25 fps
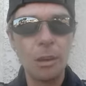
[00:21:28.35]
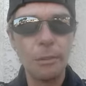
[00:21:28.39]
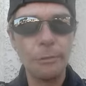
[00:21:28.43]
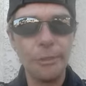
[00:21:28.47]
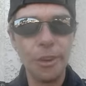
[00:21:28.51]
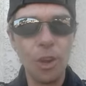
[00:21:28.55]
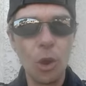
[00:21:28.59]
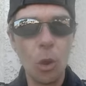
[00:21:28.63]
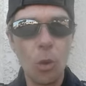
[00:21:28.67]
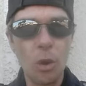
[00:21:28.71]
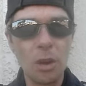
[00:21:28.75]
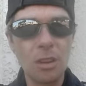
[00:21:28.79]

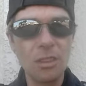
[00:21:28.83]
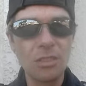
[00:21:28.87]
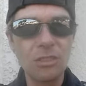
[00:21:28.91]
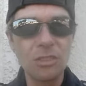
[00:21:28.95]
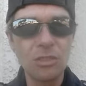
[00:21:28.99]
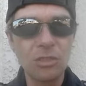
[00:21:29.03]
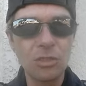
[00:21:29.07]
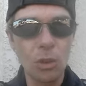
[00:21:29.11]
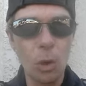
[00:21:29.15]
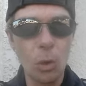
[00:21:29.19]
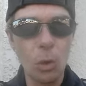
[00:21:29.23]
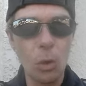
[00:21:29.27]
of your
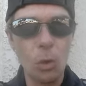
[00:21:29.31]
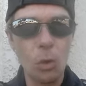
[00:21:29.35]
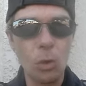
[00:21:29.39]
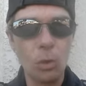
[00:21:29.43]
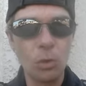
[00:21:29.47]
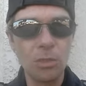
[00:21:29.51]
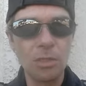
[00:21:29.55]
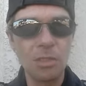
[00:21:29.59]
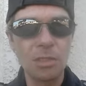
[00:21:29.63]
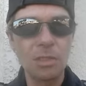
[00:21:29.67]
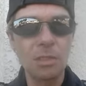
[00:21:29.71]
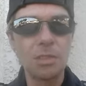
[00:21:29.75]

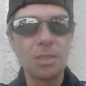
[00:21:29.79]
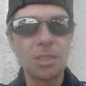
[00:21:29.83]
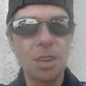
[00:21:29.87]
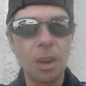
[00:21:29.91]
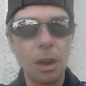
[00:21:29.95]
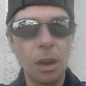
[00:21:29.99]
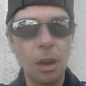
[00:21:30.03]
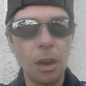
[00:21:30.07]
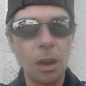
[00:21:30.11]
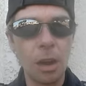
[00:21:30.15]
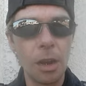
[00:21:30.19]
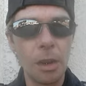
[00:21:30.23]
soul's
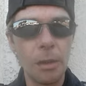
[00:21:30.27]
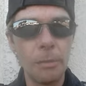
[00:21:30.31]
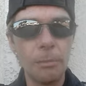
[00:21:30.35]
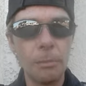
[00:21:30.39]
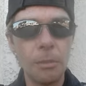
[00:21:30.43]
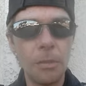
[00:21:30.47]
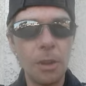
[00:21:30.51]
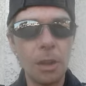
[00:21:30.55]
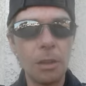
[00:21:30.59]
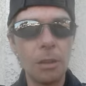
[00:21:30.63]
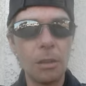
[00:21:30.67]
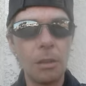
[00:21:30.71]

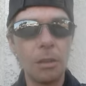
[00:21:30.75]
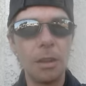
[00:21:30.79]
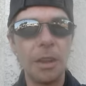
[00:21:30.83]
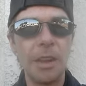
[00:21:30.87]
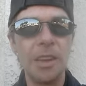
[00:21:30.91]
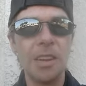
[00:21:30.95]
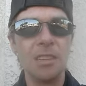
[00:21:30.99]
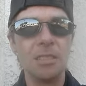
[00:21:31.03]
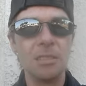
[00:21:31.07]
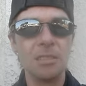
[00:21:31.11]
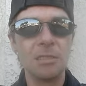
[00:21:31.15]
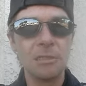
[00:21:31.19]
time
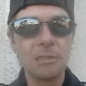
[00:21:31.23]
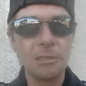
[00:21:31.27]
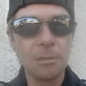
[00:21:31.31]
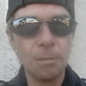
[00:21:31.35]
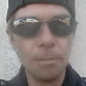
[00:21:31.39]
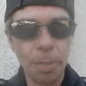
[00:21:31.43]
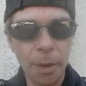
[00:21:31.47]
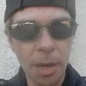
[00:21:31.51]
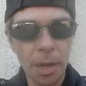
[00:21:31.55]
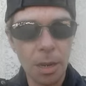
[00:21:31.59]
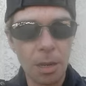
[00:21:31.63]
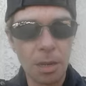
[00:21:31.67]
in
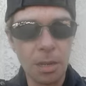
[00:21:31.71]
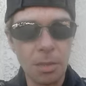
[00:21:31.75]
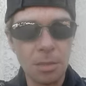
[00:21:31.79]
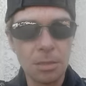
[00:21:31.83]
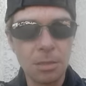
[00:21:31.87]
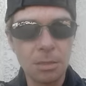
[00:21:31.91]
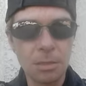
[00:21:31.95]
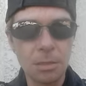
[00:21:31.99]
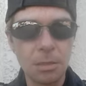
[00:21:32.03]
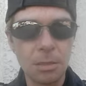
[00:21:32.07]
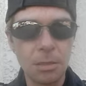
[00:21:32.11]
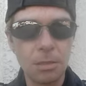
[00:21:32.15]

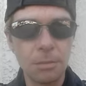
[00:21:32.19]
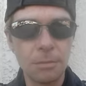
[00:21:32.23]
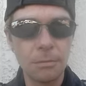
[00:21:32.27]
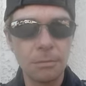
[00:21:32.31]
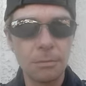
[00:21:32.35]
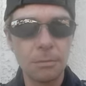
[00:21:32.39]
space.